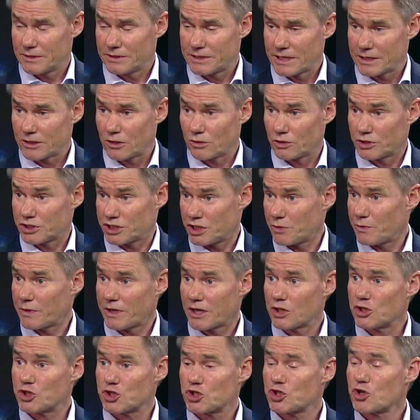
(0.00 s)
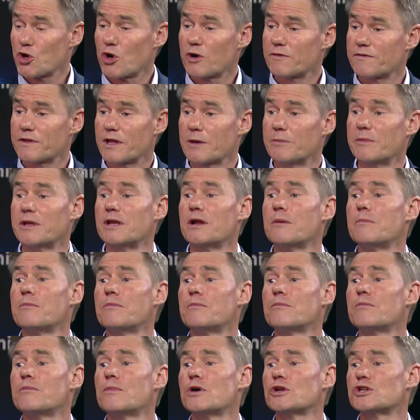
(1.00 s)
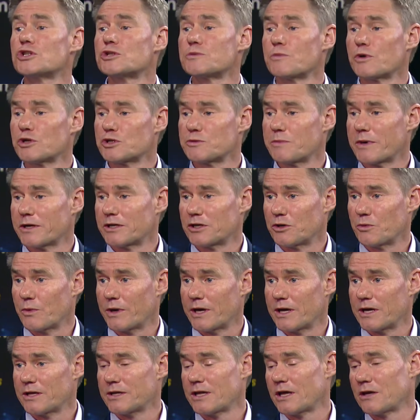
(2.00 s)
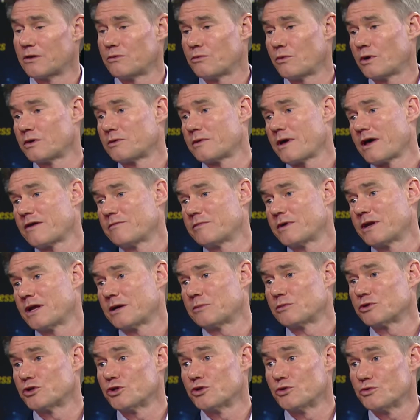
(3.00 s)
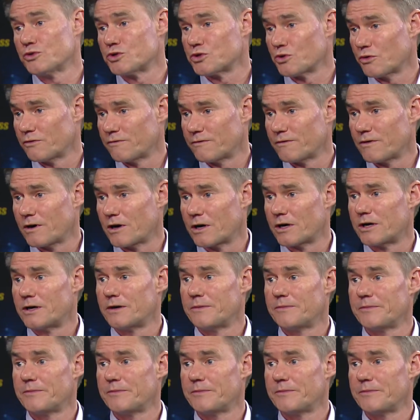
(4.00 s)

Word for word: technology we can serve them in a much much better way than what we have been able to do so far.